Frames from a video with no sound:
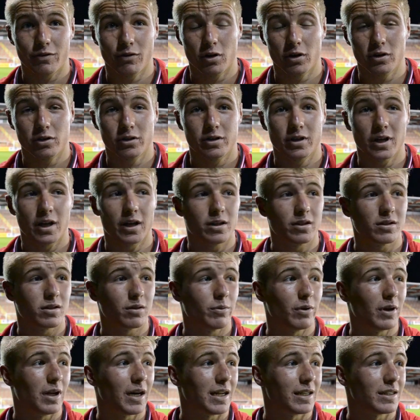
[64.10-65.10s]
I was saying to some
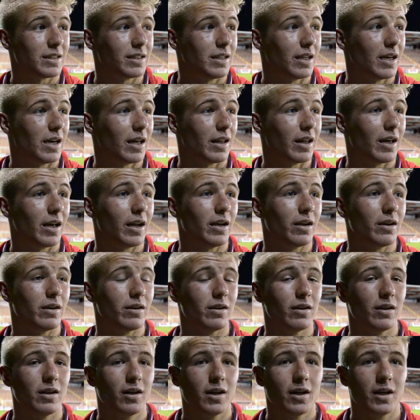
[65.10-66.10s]
lads in there then, and
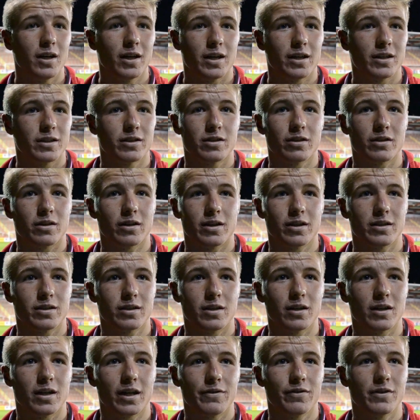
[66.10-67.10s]
it's, it's
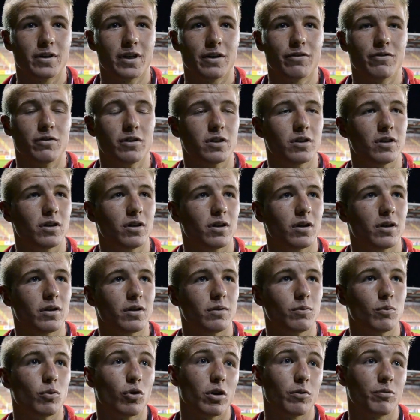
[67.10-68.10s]
even different to
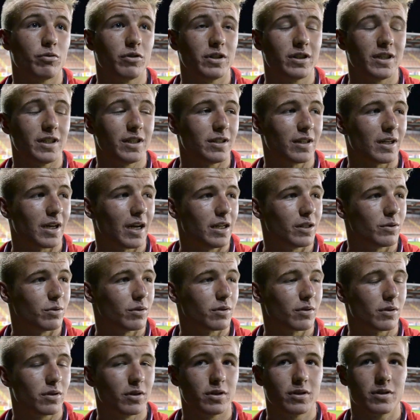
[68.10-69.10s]
what the pre-season games was,
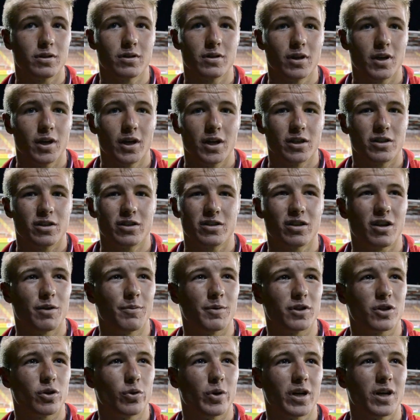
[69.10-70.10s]
because just so
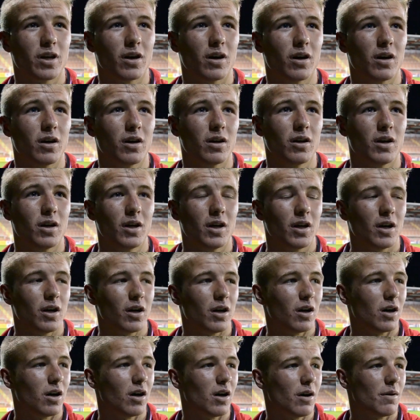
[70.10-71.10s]
much quicker.
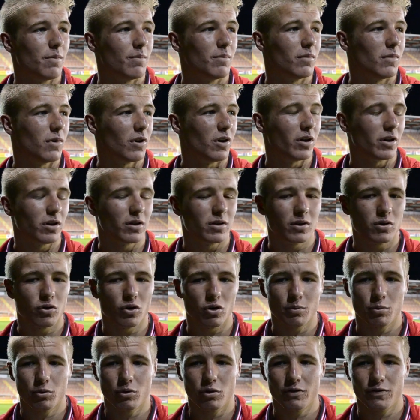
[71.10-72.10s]
Um, like, got the
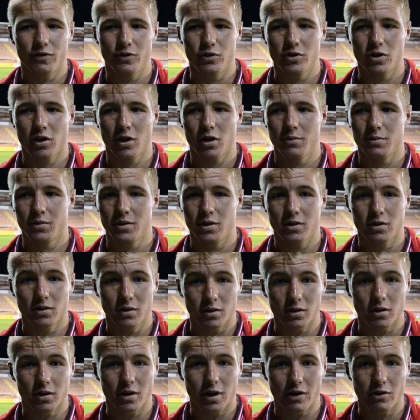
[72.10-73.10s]
ball a few times and
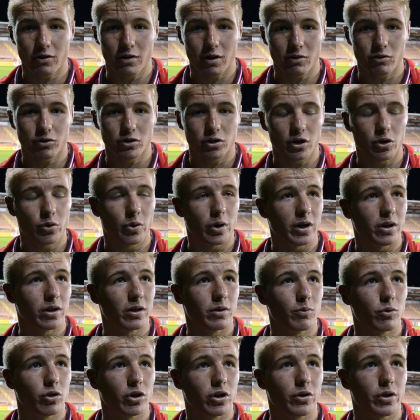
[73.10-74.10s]
they're, they're on you quicker than
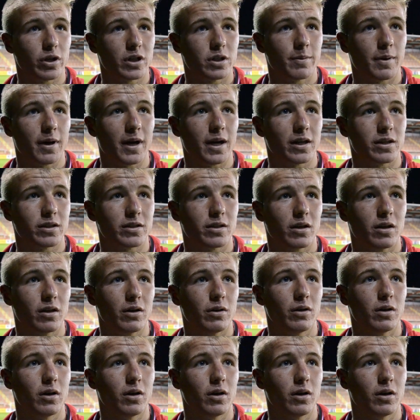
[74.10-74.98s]
what you expect. So,